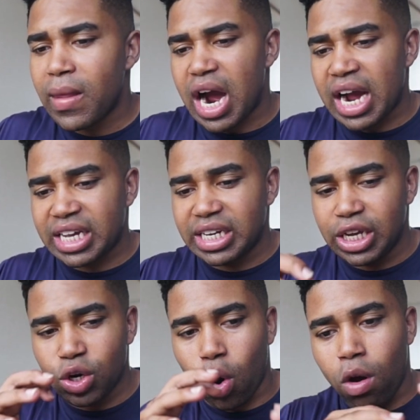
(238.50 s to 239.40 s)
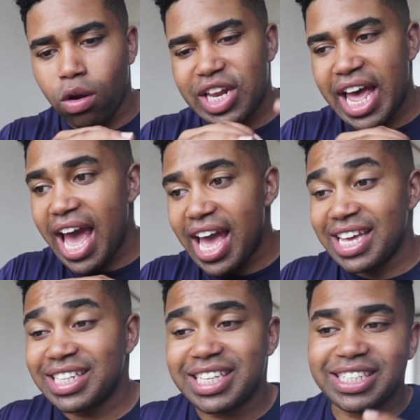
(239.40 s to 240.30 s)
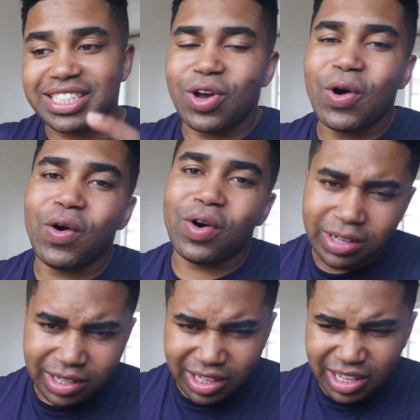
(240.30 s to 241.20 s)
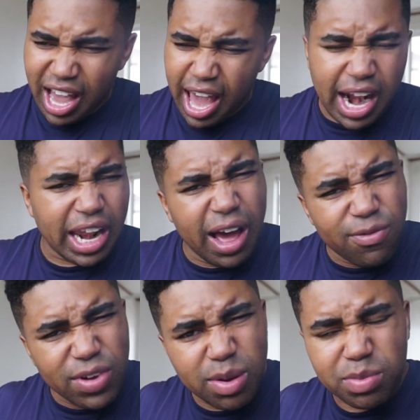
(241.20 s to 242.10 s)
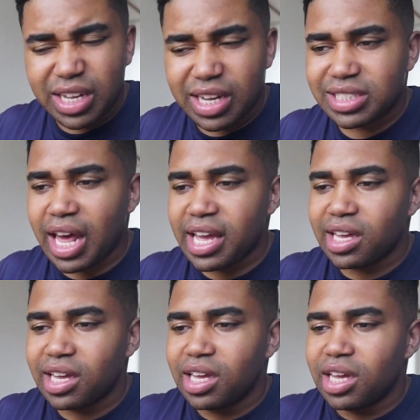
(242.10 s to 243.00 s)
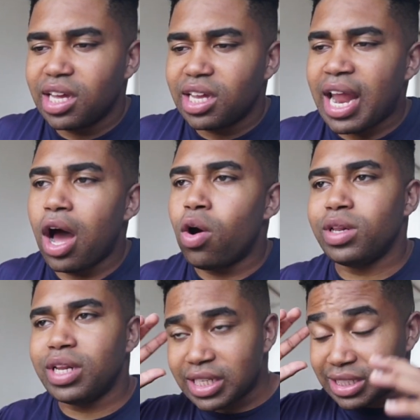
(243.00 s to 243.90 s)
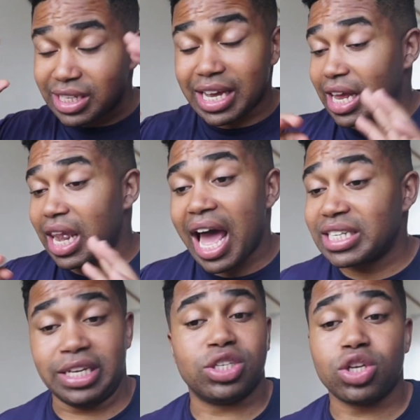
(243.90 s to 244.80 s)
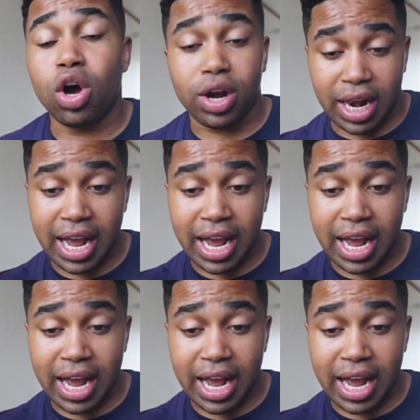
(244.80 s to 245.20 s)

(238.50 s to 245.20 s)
I can hear all of that into this song. And I love it because, like, not only is this a classic song and